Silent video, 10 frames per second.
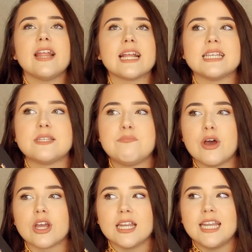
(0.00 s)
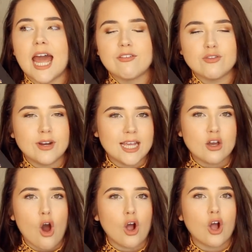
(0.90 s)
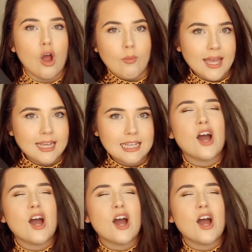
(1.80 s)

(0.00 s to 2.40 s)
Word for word: felt like this book never really got going.